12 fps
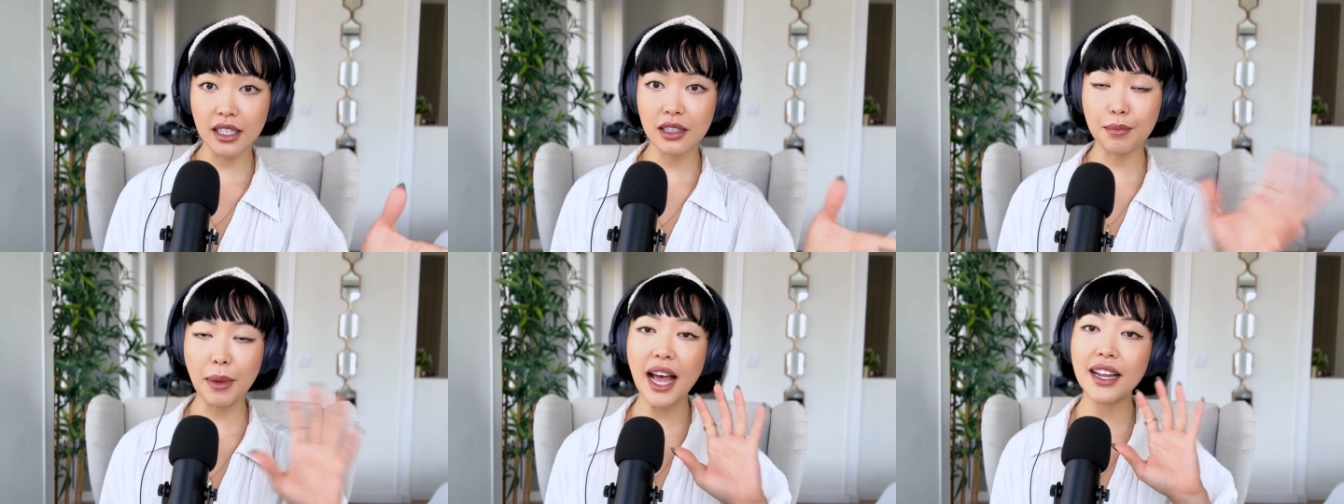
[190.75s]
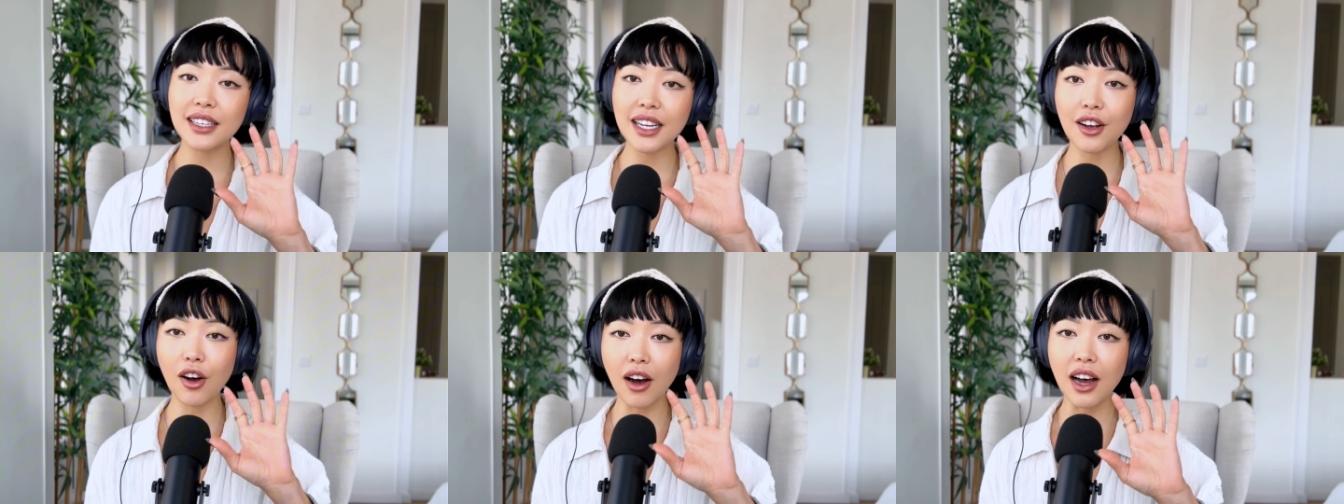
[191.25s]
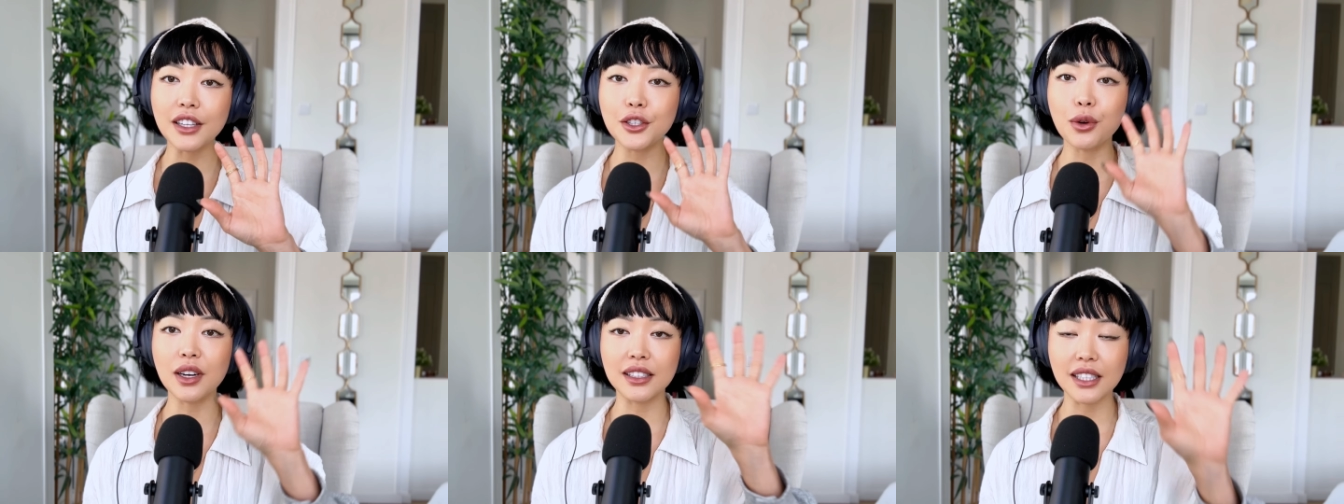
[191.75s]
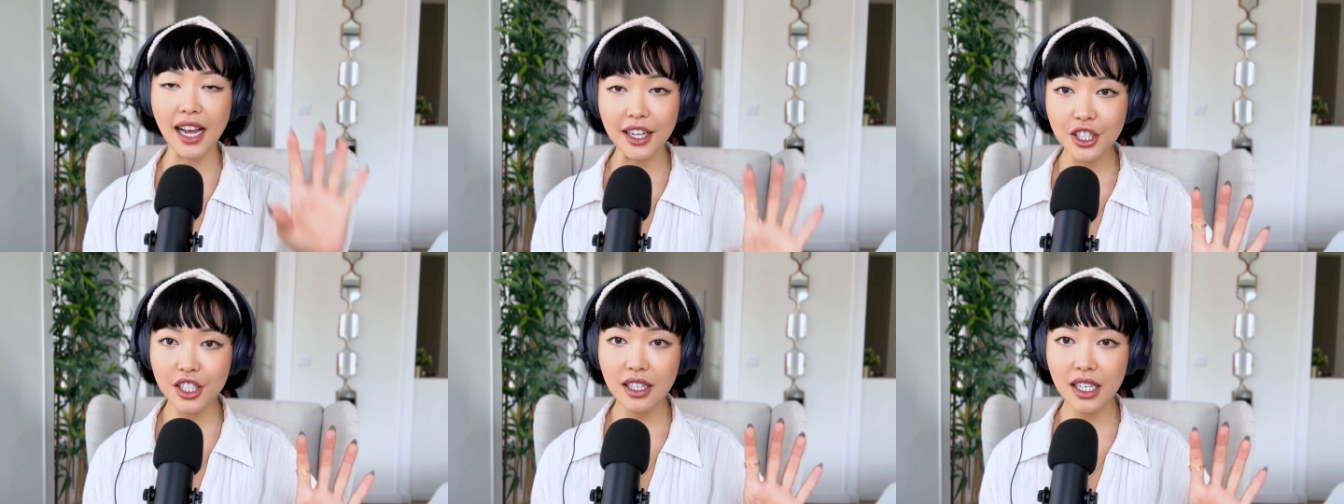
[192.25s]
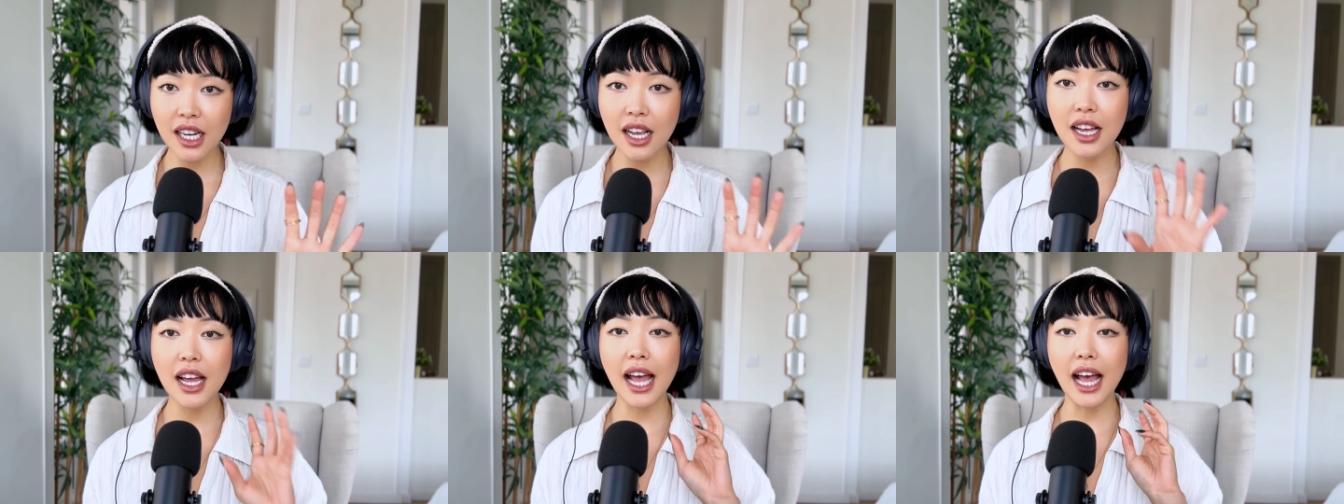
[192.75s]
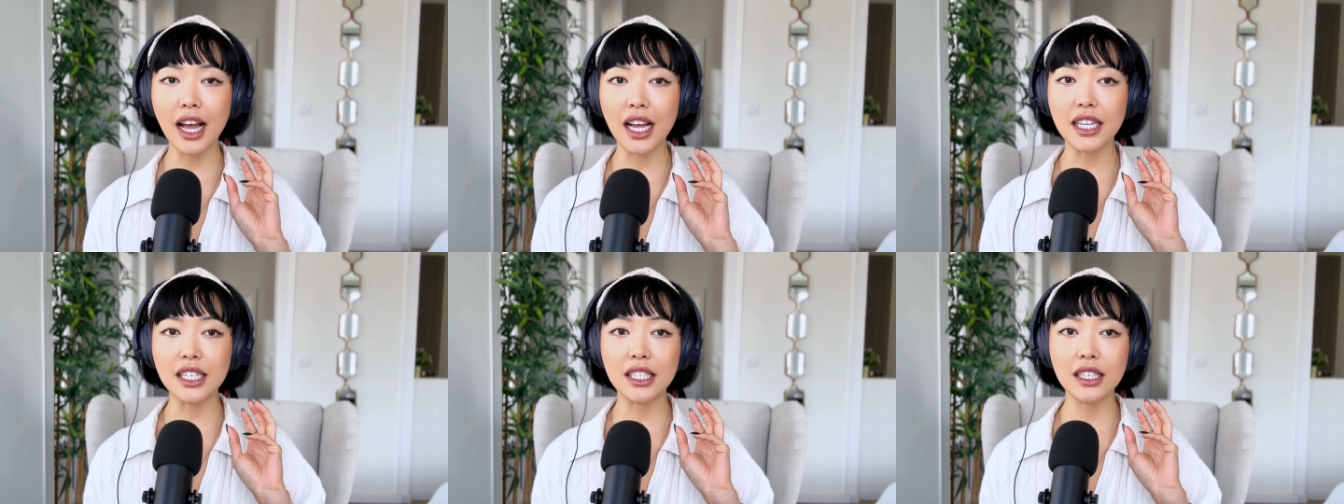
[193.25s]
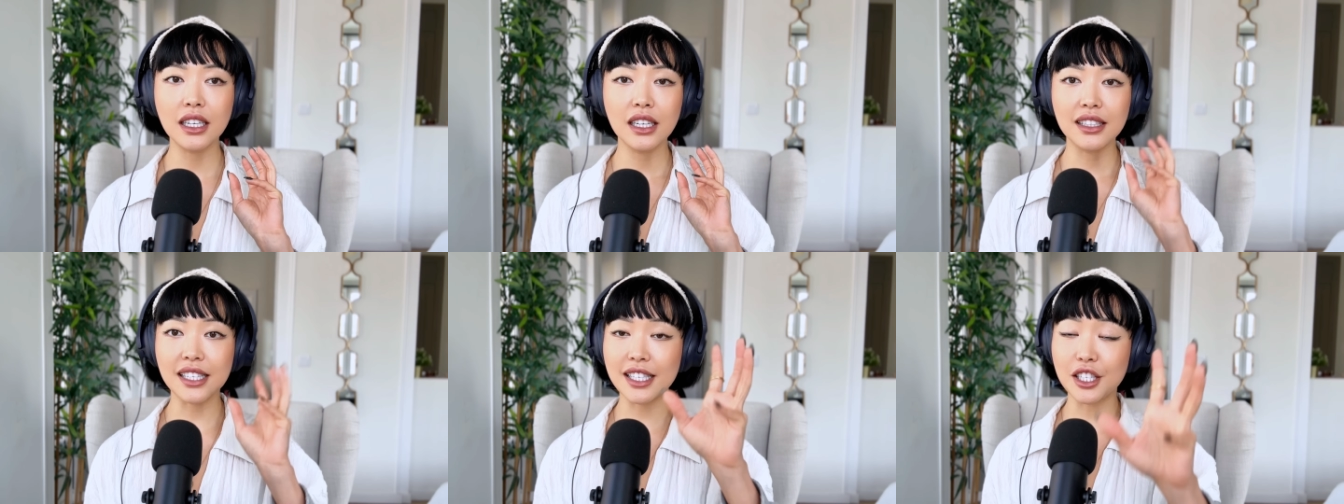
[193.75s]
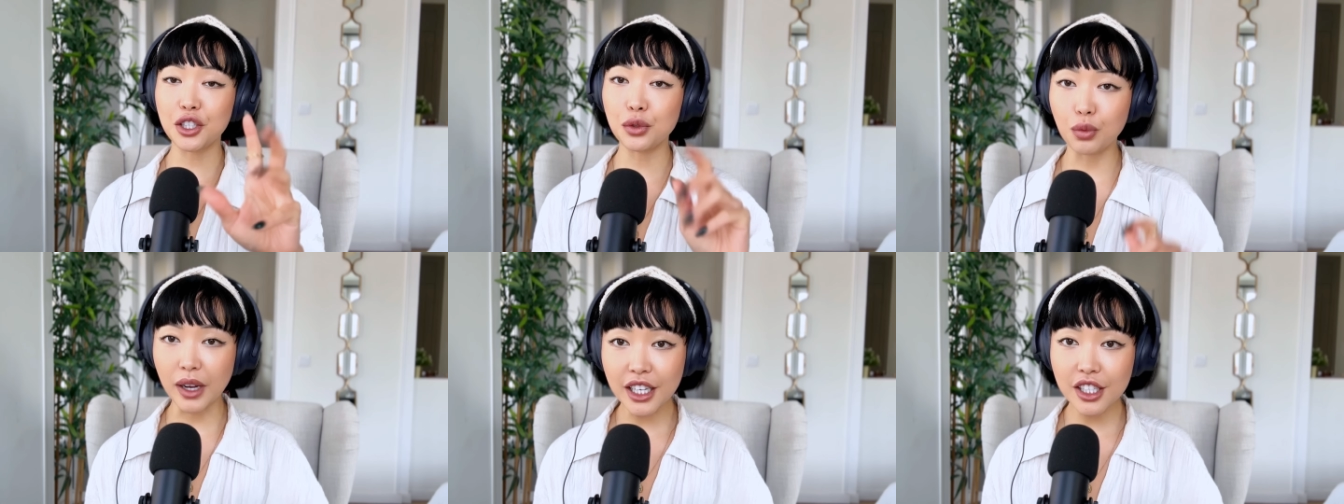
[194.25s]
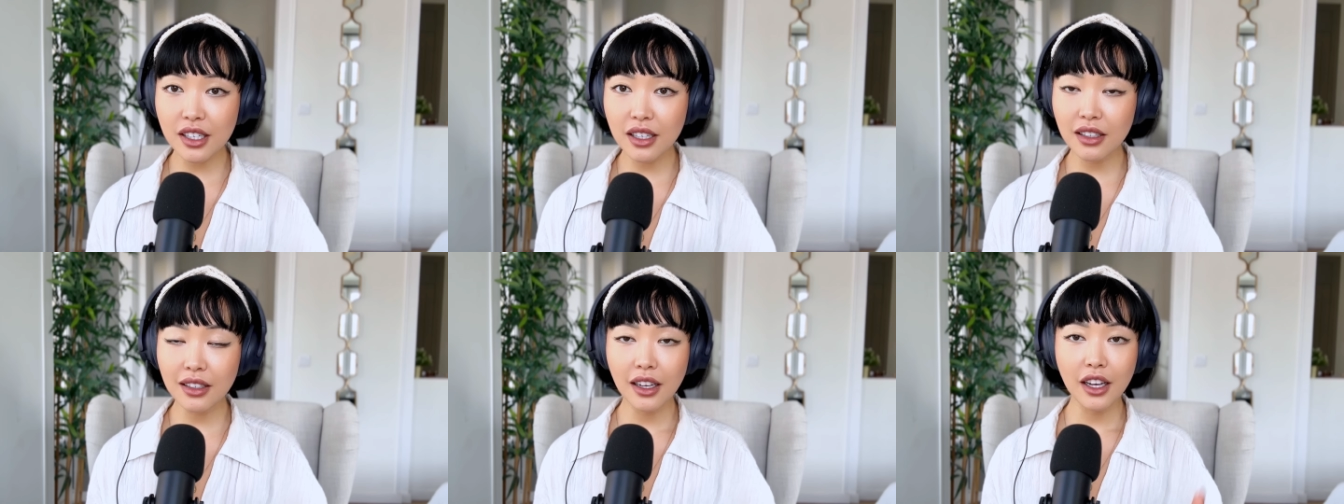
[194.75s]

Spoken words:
Depending on your intention and the situation,